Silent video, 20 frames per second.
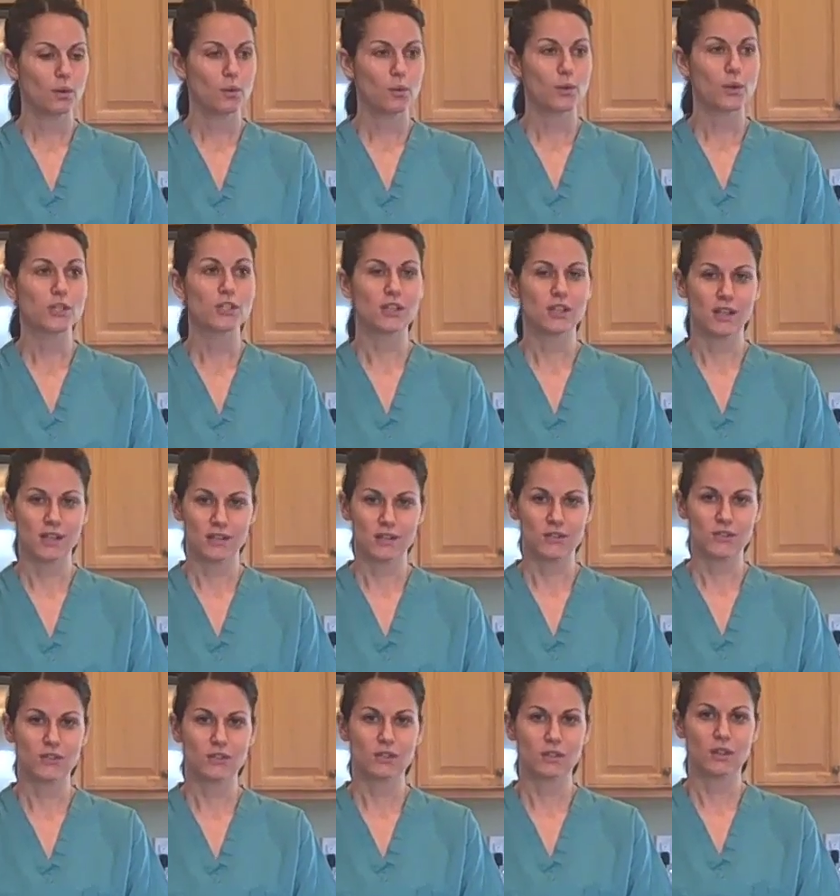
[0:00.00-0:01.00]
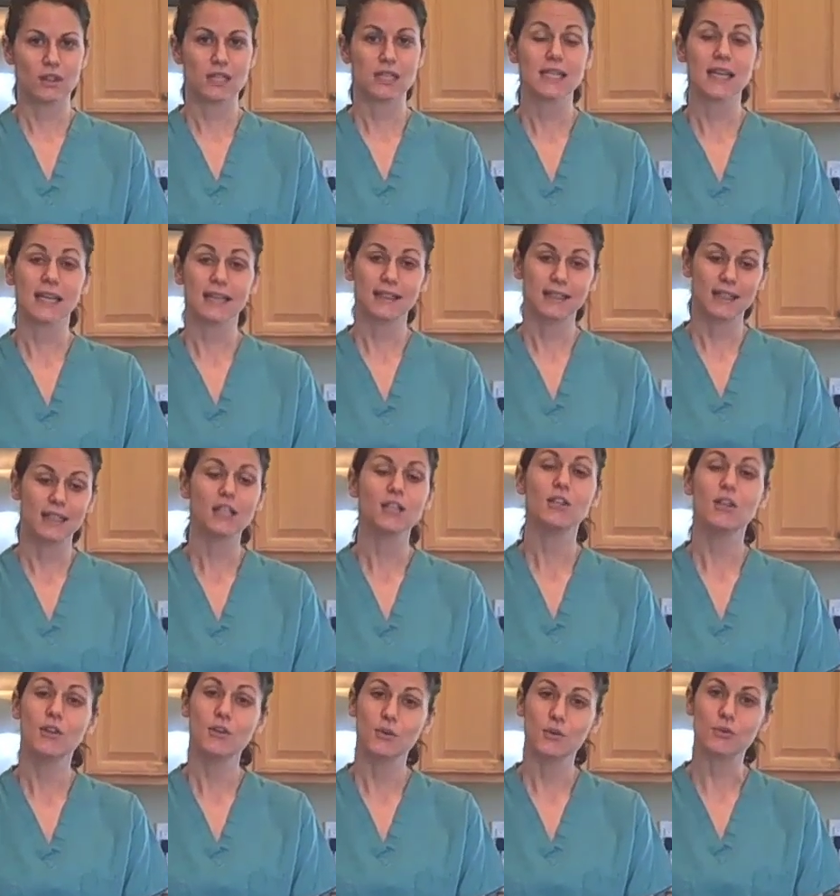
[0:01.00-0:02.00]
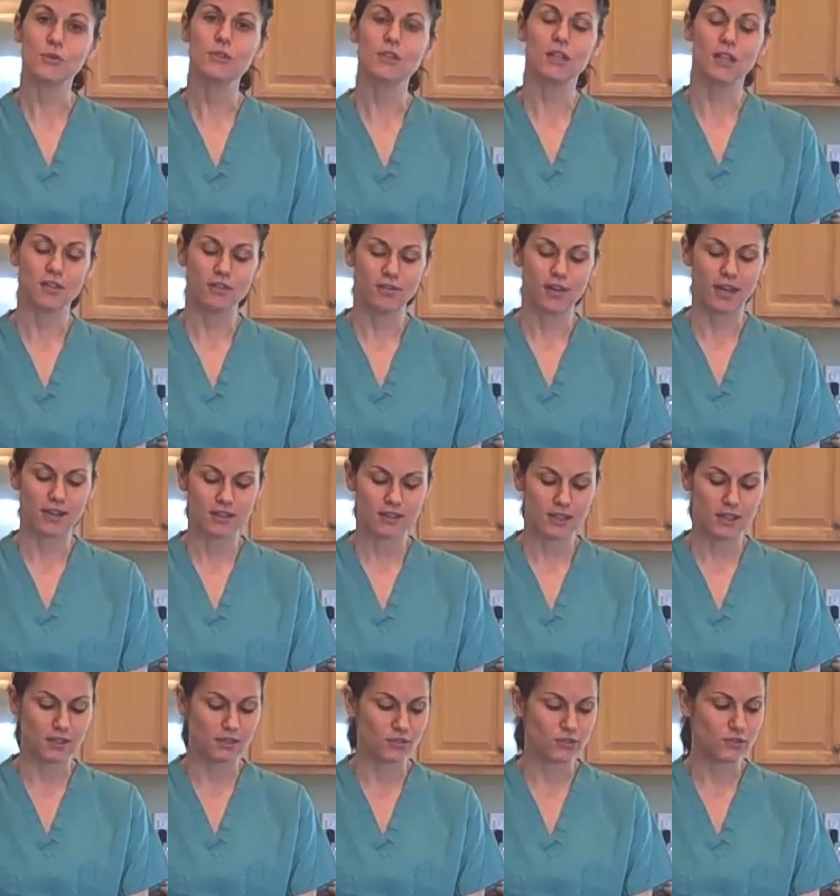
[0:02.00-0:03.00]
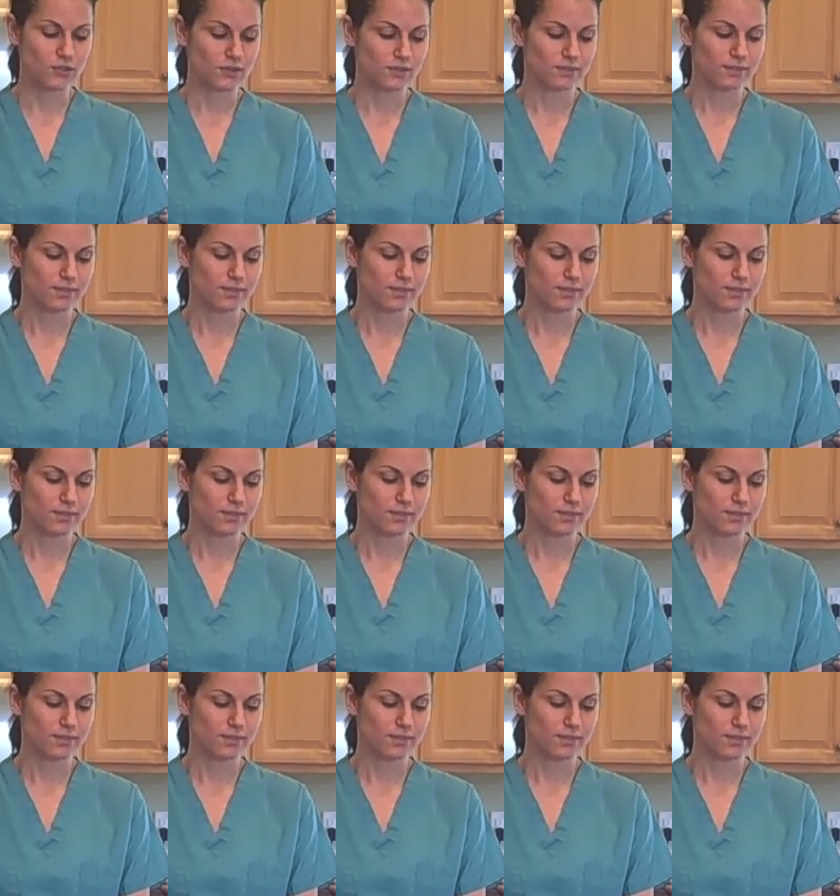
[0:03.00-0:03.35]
which is the technique used to give vaccines.